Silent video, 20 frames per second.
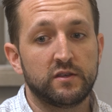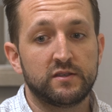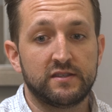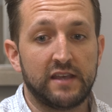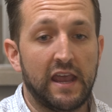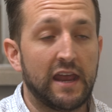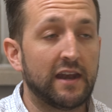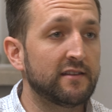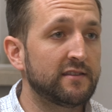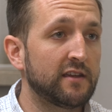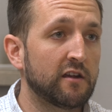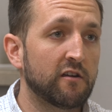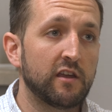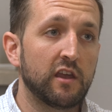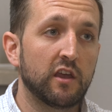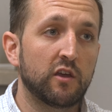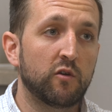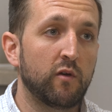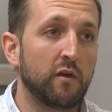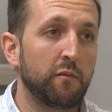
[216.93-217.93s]
sanitary
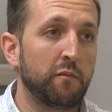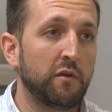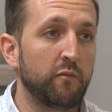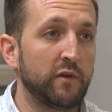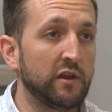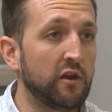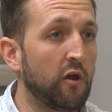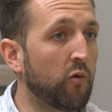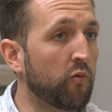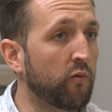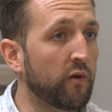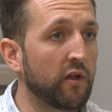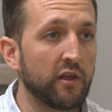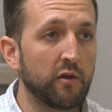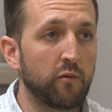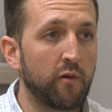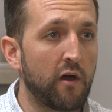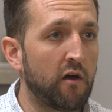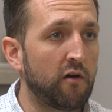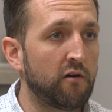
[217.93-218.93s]
equipment we know really
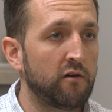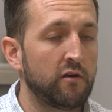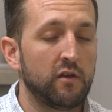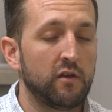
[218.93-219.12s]
well.